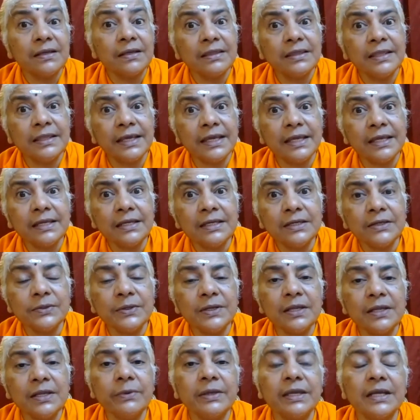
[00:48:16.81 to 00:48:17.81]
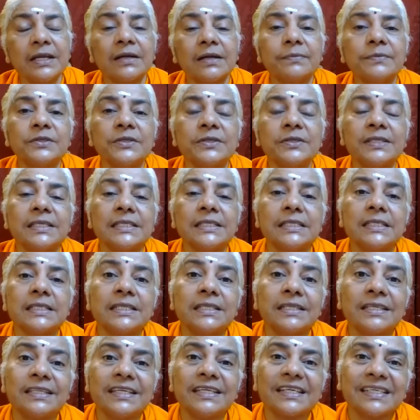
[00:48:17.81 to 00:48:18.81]
Then only we come to this
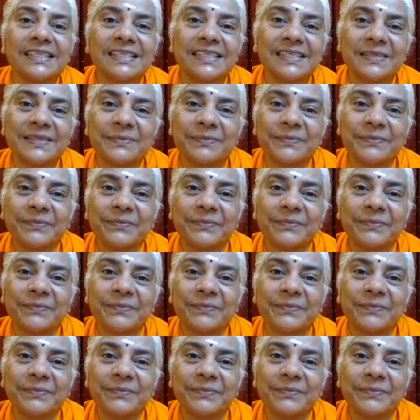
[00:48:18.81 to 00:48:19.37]
Nididhyasana.